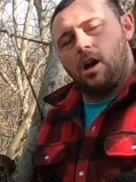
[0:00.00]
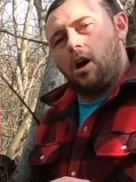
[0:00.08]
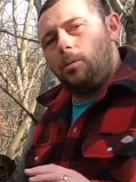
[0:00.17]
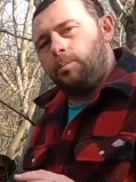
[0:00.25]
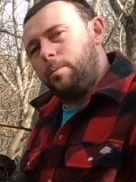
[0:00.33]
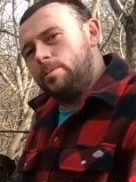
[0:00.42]

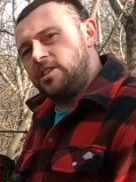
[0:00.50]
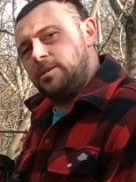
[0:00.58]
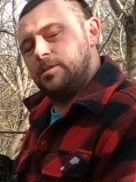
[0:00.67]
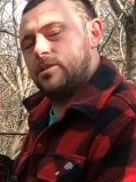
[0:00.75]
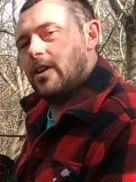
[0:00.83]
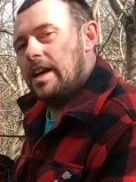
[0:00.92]
Our property
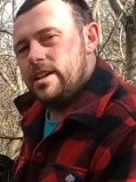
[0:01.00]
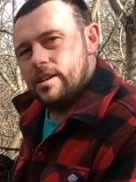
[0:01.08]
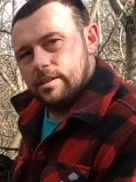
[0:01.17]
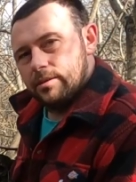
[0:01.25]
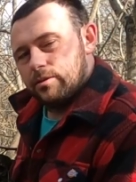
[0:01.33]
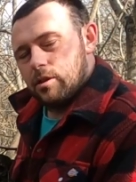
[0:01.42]
was
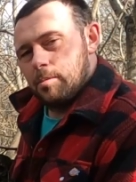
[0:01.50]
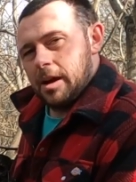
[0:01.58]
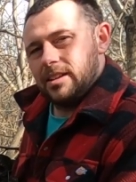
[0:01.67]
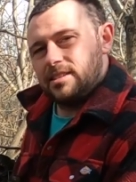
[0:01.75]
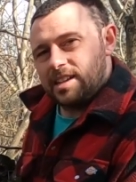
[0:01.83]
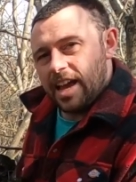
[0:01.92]
vacant for
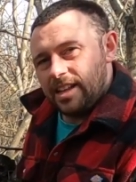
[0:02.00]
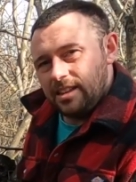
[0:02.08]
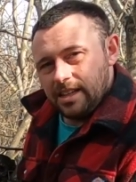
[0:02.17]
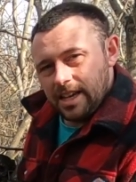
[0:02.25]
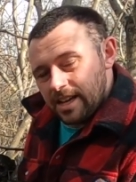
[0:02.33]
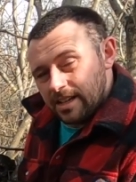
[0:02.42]
about
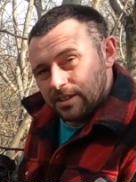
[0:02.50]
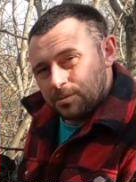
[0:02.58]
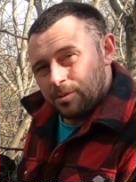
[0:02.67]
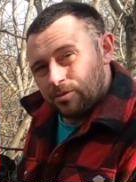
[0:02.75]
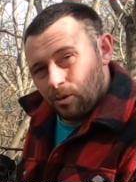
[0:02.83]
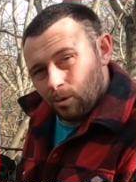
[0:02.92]
10 years
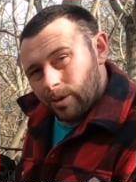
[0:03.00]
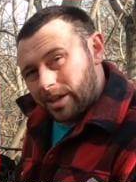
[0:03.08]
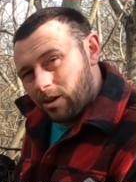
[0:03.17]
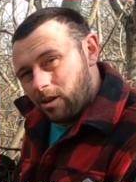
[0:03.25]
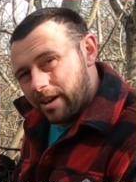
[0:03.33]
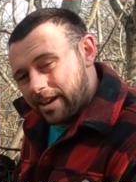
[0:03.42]
before we
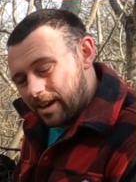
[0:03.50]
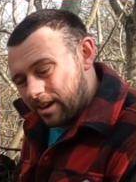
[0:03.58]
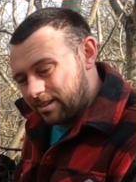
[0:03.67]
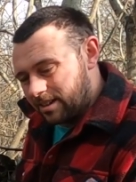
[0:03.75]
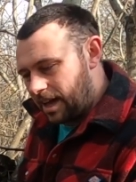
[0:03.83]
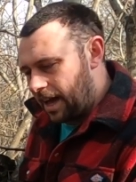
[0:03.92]
got
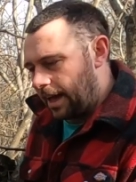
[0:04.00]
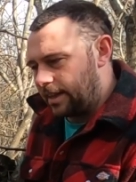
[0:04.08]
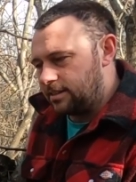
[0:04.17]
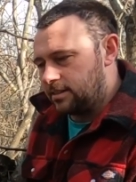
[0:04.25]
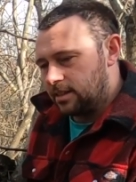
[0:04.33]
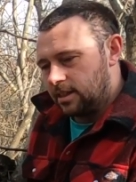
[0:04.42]
here,
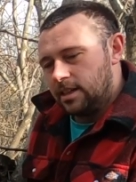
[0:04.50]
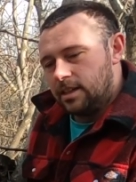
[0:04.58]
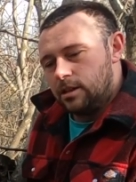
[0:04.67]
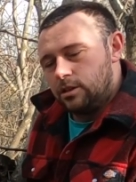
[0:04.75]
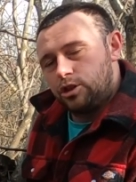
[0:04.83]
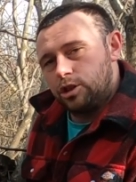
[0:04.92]
and
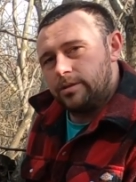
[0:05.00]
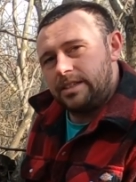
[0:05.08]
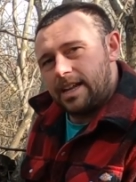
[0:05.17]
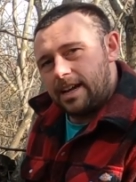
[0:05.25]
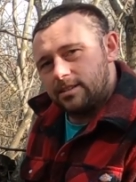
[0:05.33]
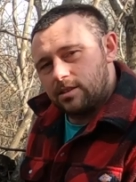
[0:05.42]

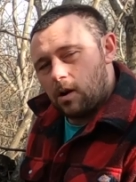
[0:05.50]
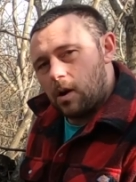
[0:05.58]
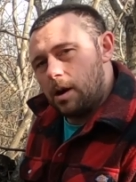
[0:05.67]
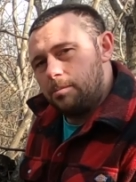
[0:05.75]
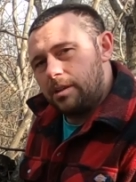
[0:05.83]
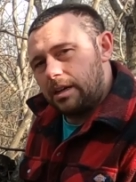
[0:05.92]
during that
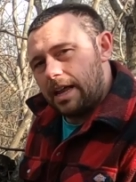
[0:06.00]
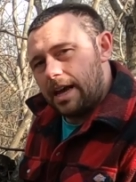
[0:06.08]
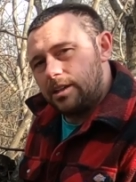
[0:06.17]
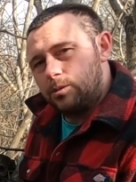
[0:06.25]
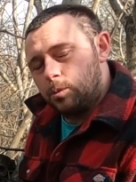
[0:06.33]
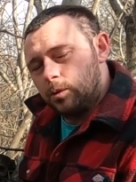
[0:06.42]
time the
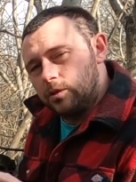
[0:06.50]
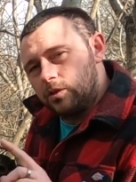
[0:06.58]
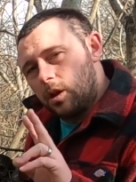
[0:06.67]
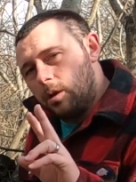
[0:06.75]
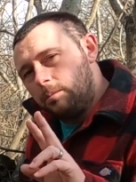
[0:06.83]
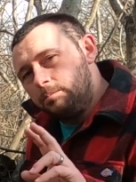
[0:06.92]
land
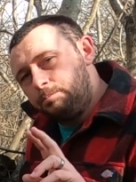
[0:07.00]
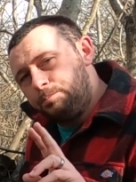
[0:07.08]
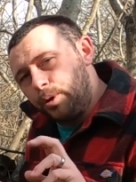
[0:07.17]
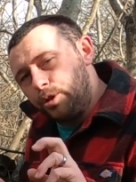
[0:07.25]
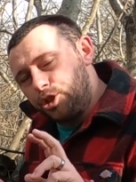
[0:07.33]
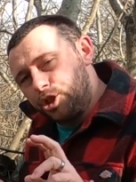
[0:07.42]
was
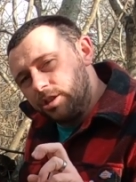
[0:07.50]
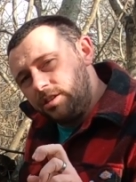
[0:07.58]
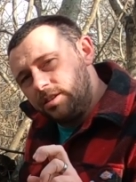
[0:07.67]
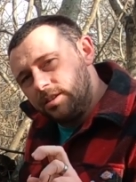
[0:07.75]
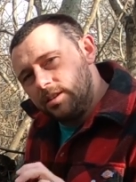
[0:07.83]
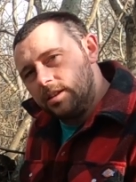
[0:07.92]

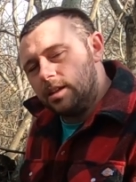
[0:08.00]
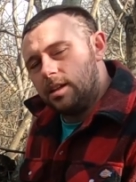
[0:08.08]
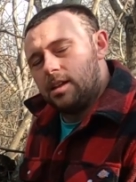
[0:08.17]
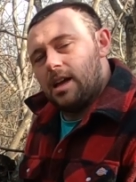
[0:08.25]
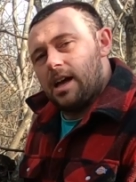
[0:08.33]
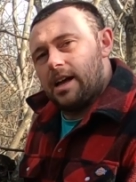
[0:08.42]
butchered
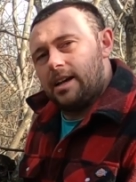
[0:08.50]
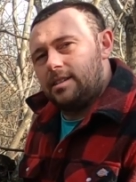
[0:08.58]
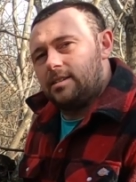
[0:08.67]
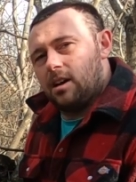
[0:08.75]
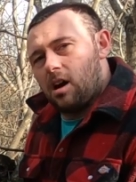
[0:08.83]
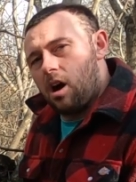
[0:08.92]

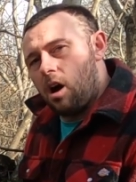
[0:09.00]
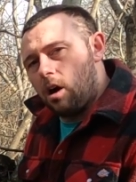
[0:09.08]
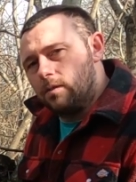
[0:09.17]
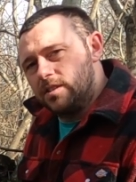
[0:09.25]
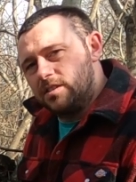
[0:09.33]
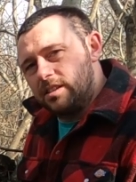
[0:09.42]
and
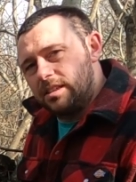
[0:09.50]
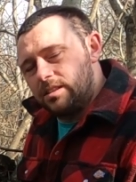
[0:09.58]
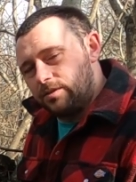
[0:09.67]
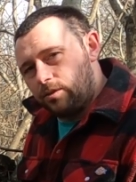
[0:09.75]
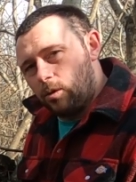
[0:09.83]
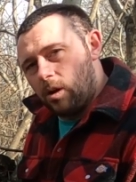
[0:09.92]
harvested
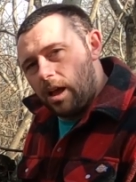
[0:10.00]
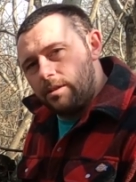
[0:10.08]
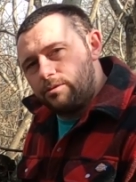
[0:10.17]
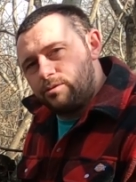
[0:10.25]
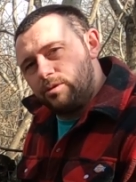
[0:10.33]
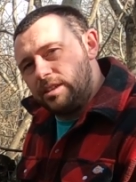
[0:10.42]
for
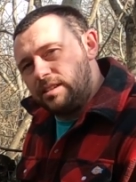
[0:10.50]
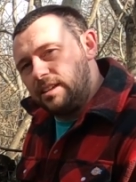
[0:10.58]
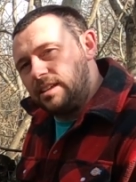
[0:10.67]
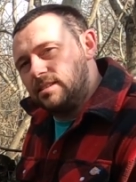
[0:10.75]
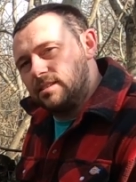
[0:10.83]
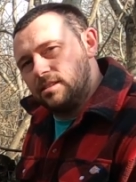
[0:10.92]
every
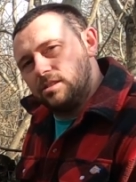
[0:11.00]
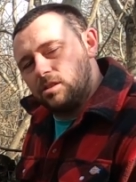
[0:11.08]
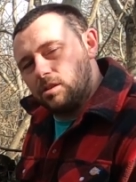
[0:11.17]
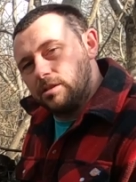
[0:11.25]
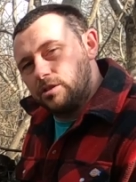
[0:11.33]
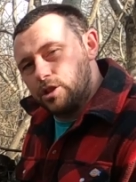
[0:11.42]
decent
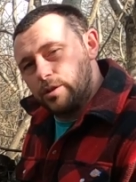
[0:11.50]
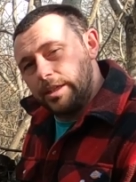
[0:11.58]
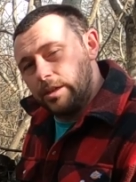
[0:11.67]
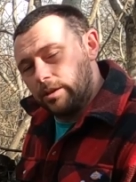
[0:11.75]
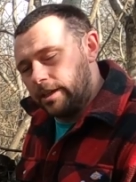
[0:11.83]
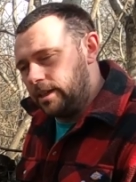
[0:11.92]
sized
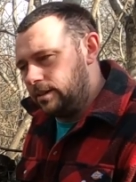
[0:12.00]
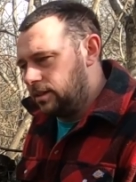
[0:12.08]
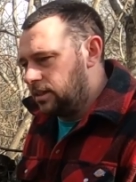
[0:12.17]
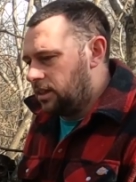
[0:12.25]
tree on it,